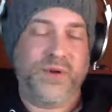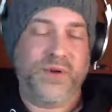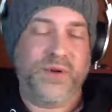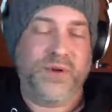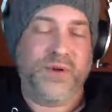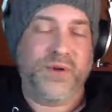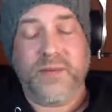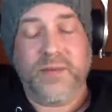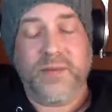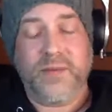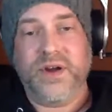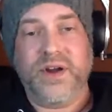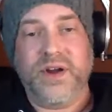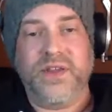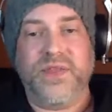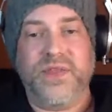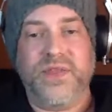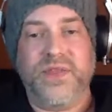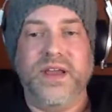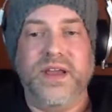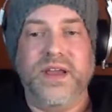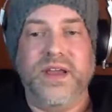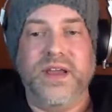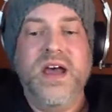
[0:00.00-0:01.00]
it up or
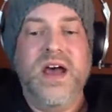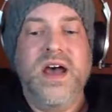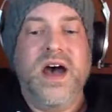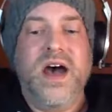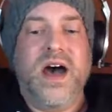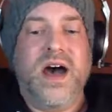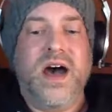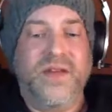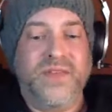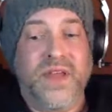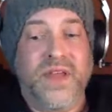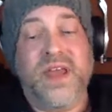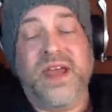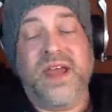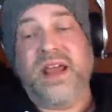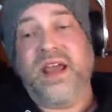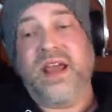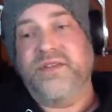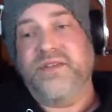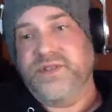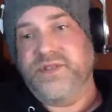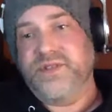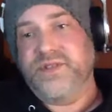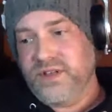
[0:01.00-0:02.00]
anything. And then that
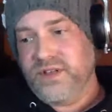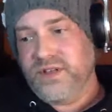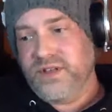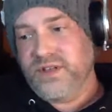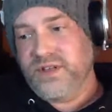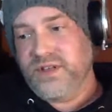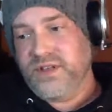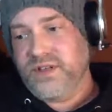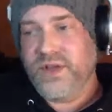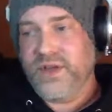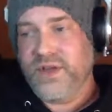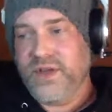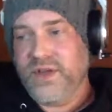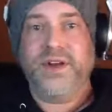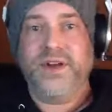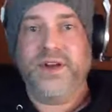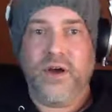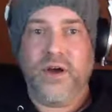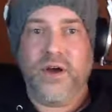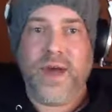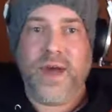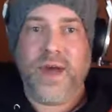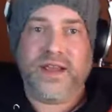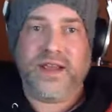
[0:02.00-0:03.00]
gives you the ability to
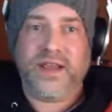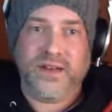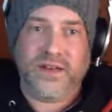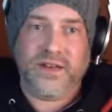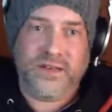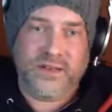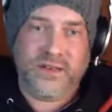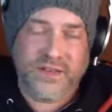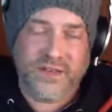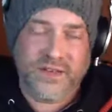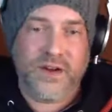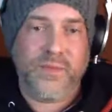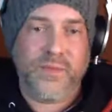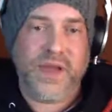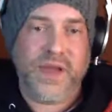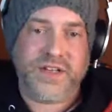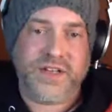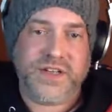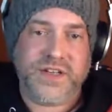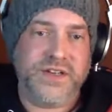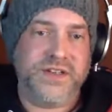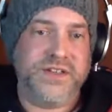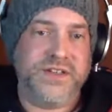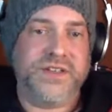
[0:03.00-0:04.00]
go back in and, make
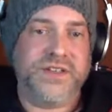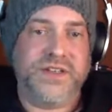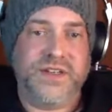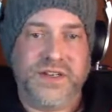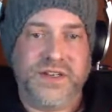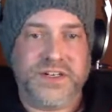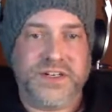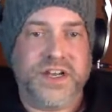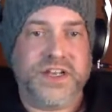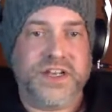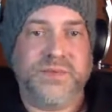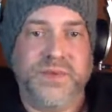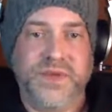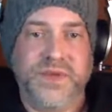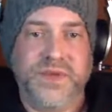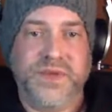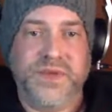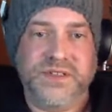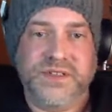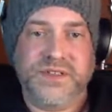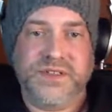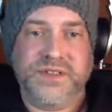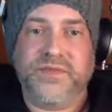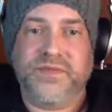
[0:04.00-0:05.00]
changes and adjustments
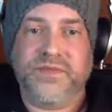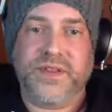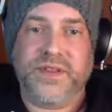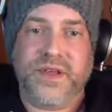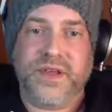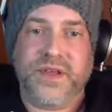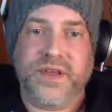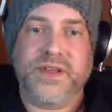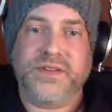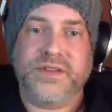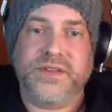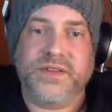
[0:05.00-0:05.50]
and stuff like that. So.